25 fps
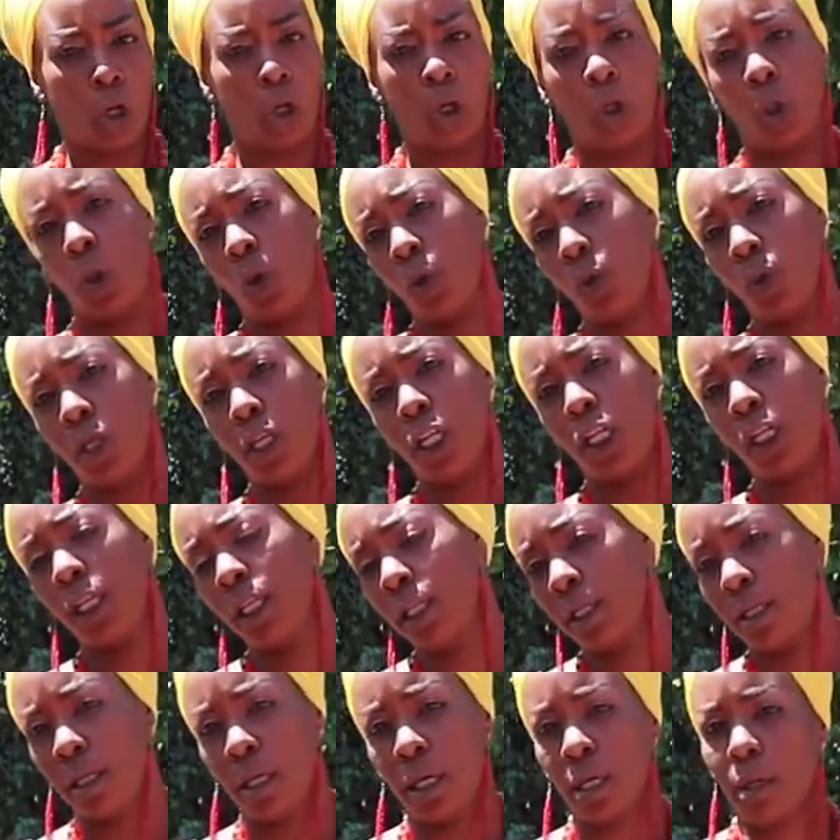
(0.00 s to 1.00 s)

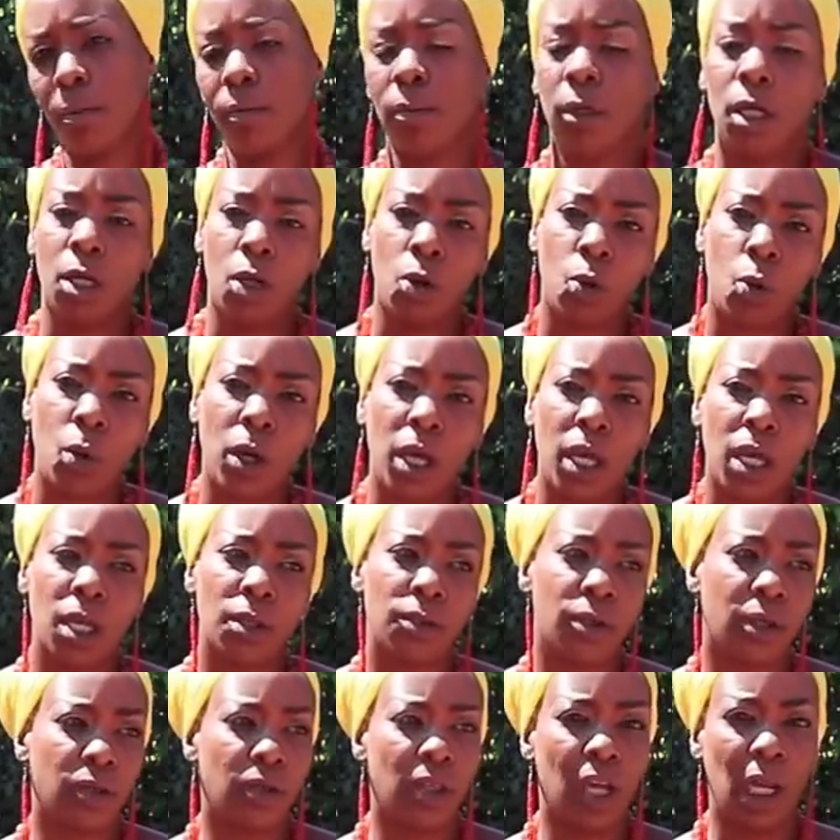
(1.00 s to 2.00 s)
colonialism
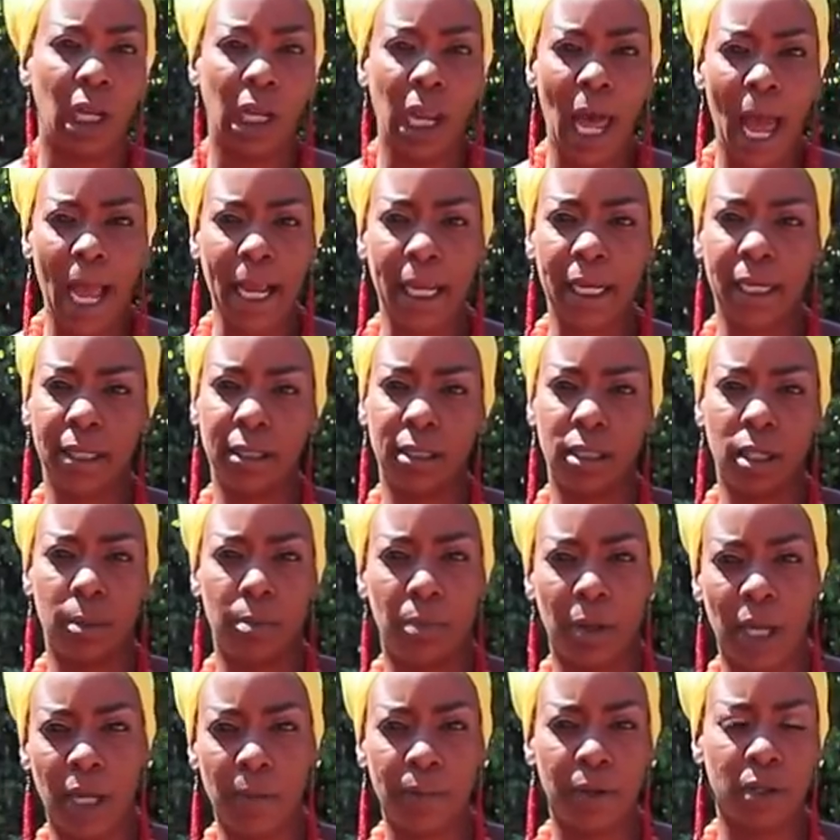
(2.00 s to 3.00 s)
with the Lancaster
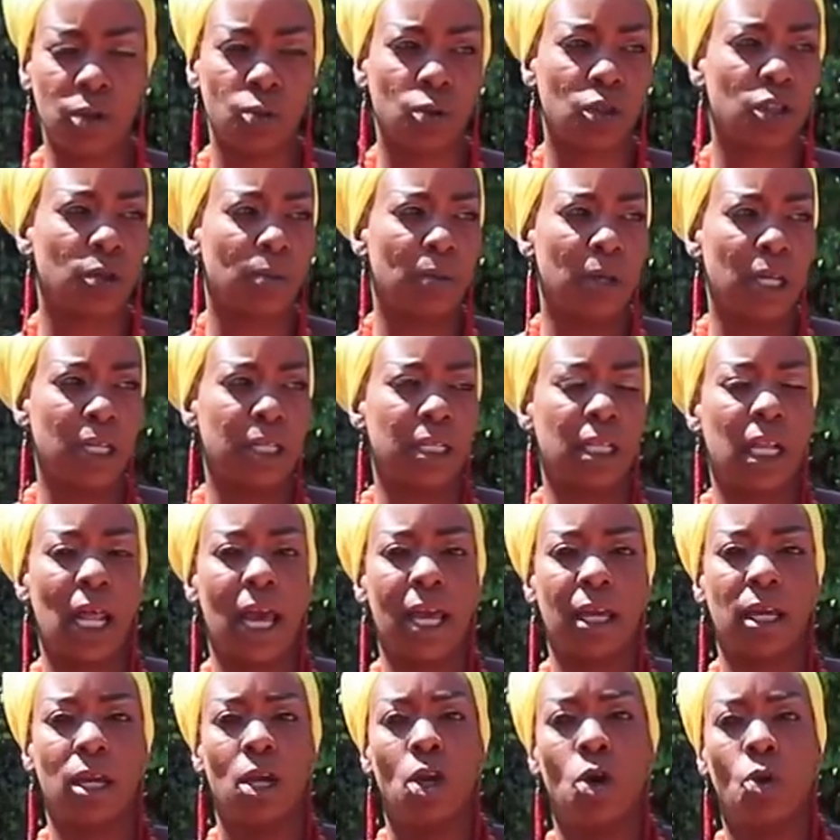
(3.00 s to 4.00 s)
Papers, which means
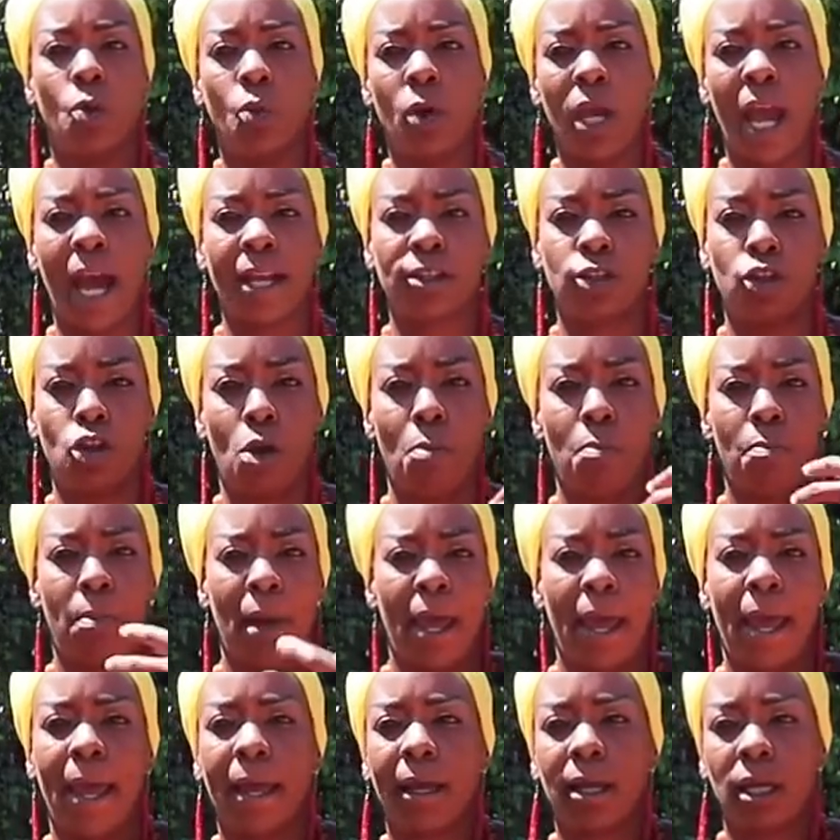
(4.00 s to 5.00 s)
like we had to
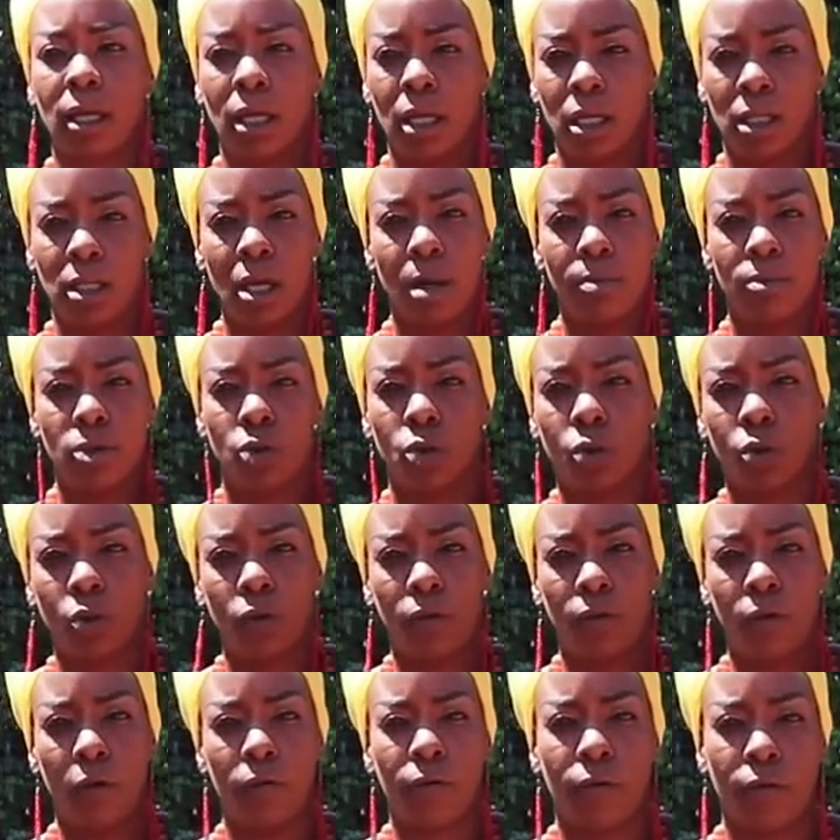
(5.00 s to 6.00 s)
beg the
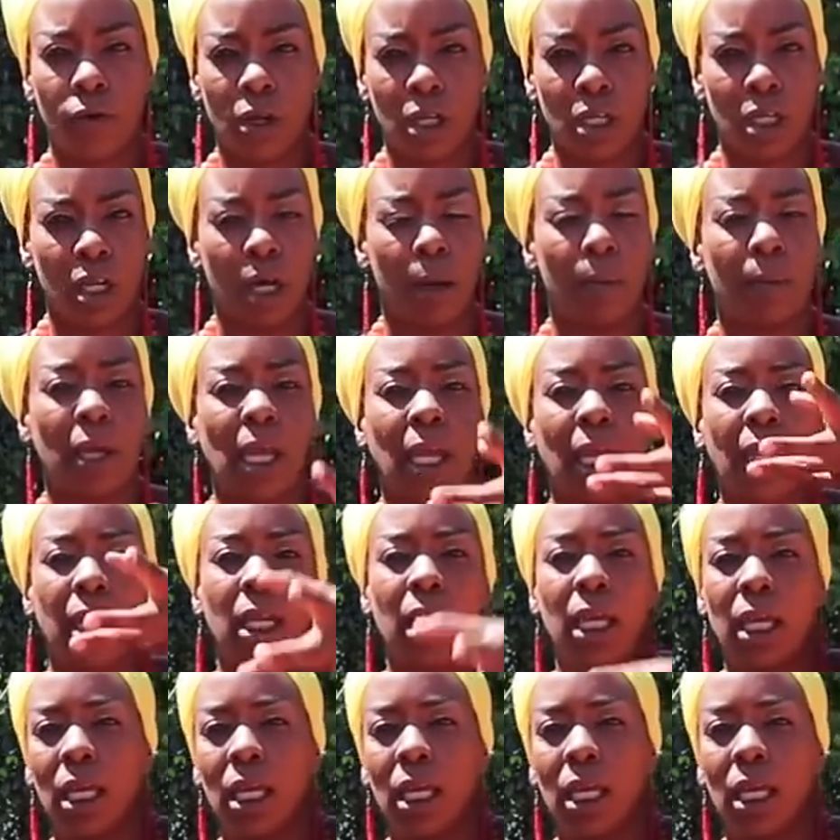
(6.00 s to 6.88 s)
Mzungu for freedom in